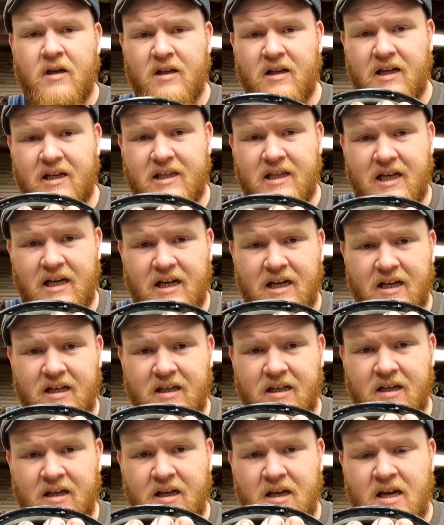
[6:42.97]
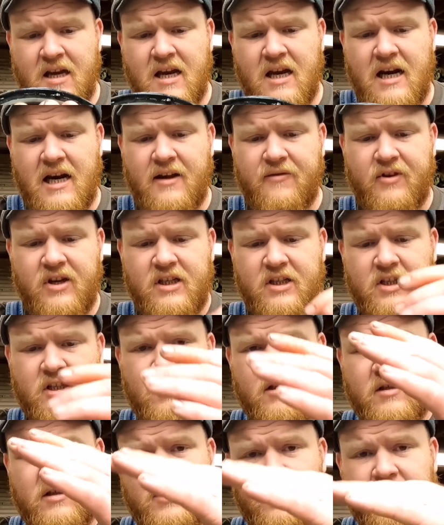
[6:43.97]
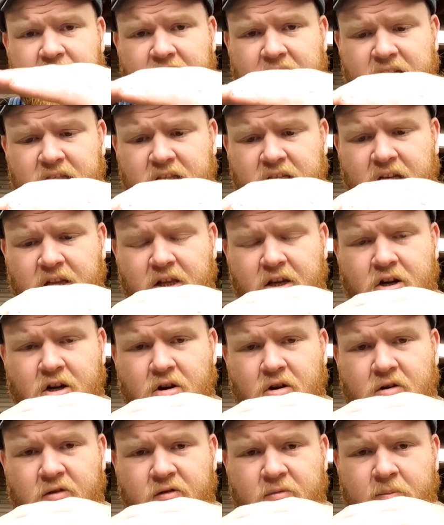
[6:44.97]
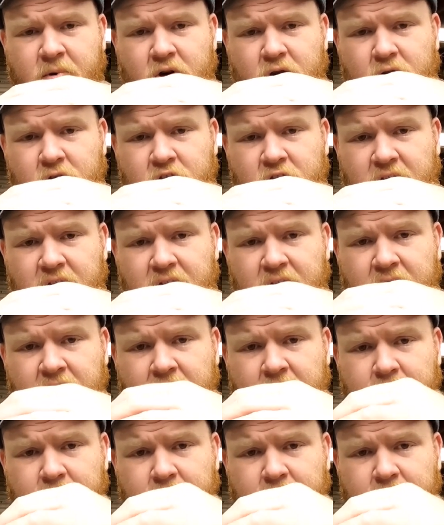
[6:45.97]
like that, and this sits in the curved portion